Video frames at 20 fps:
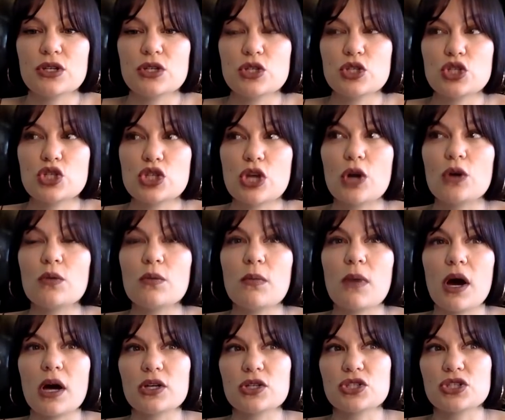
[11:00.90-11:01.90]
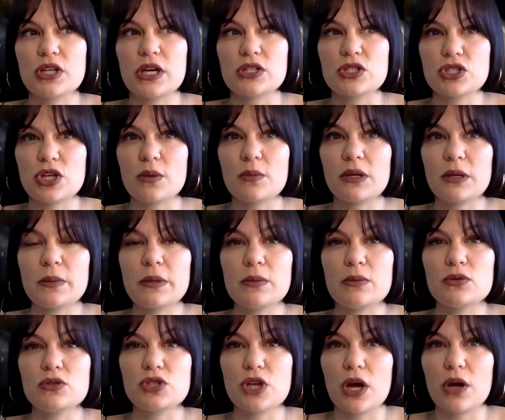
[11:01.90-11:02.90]
so much that so many
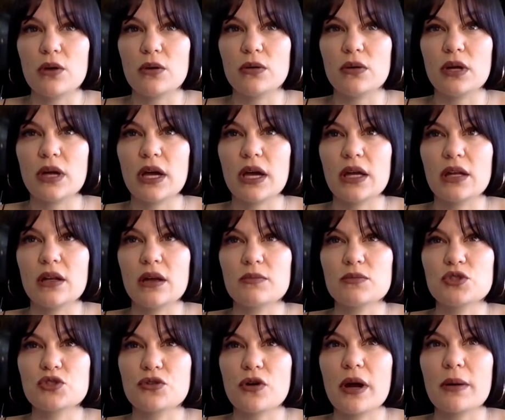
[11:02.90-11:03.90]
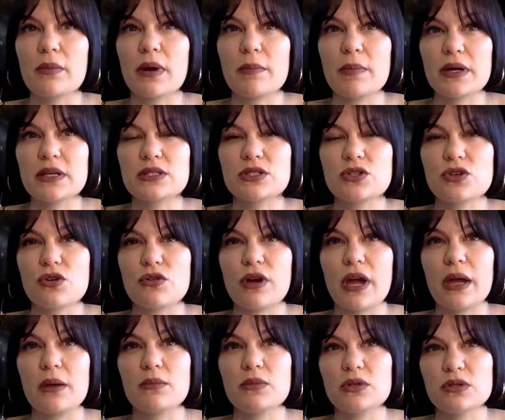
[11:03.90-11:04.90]
people don't, and I'm trying my best to
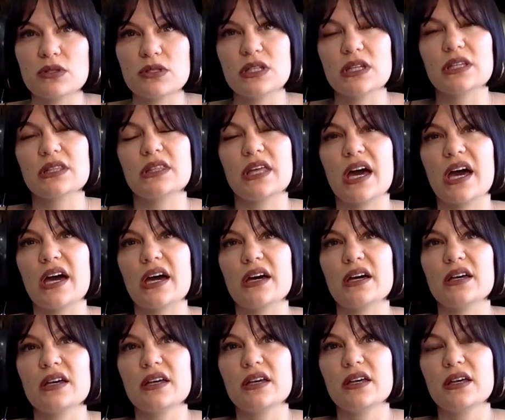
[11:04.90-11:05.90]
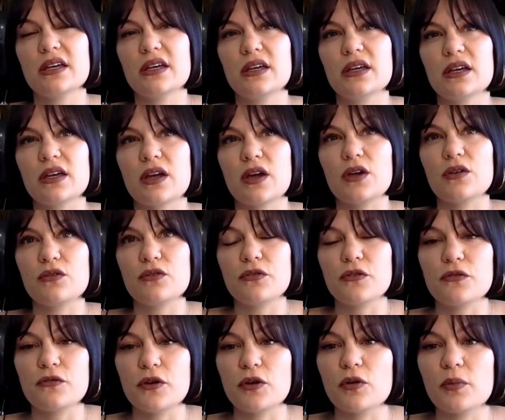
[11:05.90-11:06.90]
create music that can
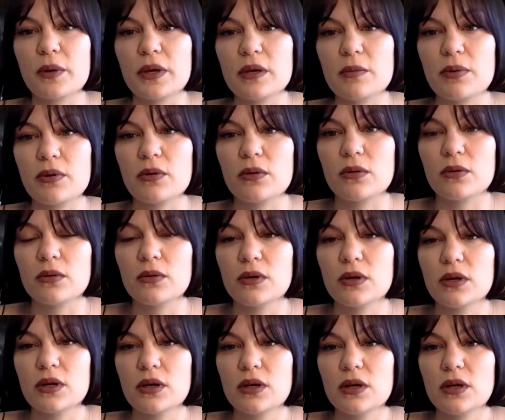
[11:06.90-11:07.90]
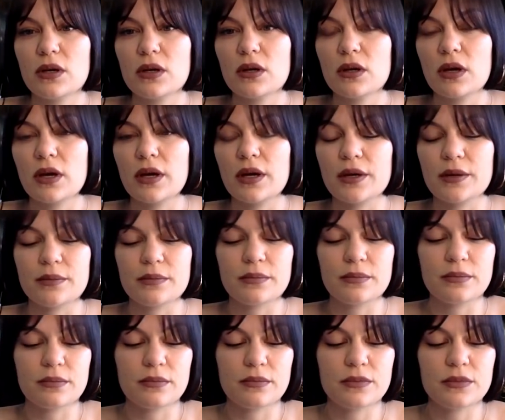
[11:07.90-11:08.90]
fulfill people.
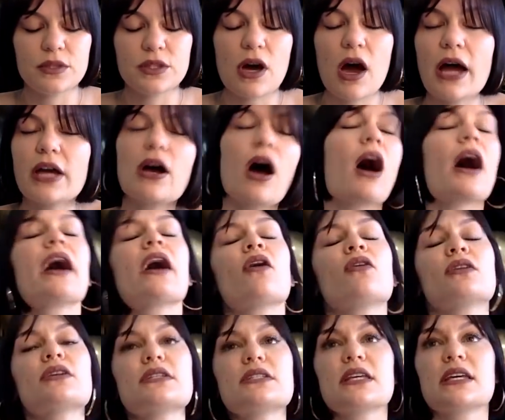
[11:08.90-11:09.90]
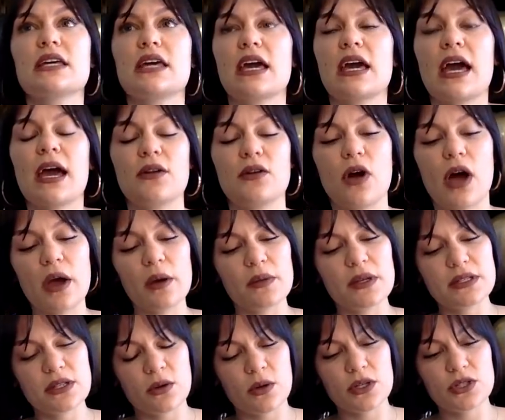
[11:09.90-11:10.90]
I honestly I hope
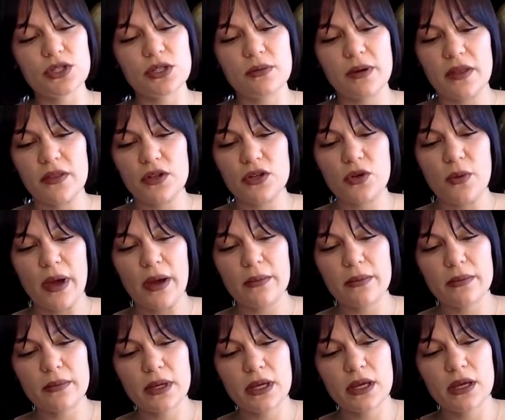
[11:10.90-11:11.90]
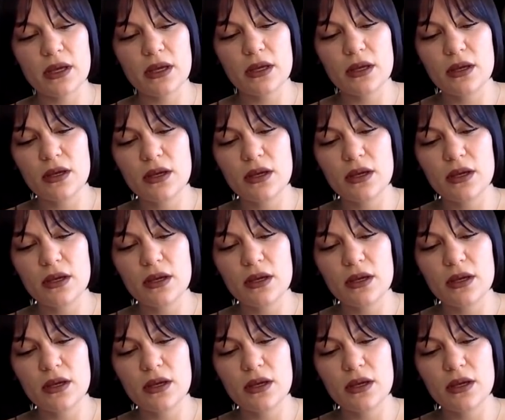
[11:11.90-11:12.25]
there's a question about the new album here,